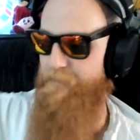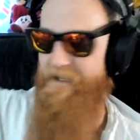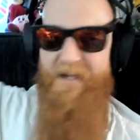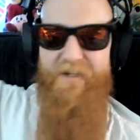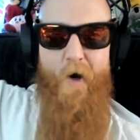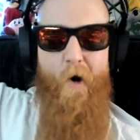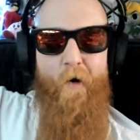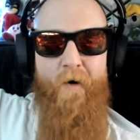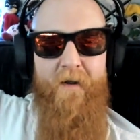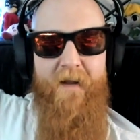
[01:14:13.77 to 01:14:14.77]
a
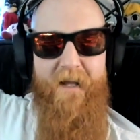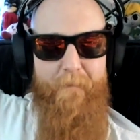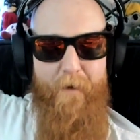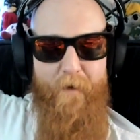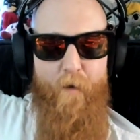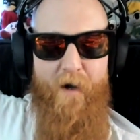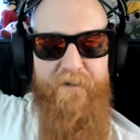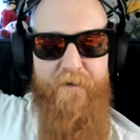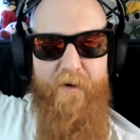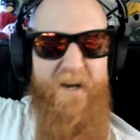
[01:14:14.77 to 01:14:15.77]
guitar, like a
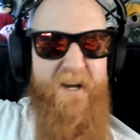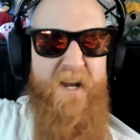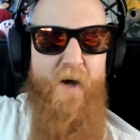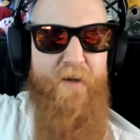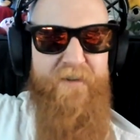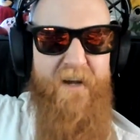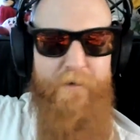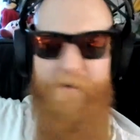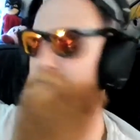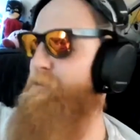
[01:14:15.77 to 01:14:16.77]
Budweiser, not a neon sign,
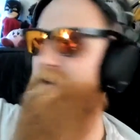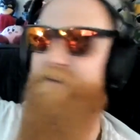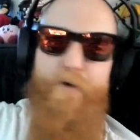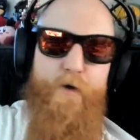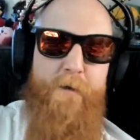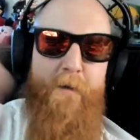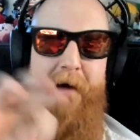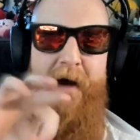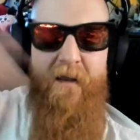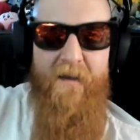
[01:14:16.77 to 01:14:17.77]
took a fluorescent tube in the
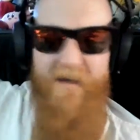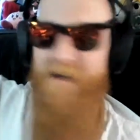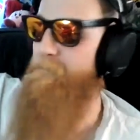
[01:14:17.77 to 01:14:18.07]
back, but a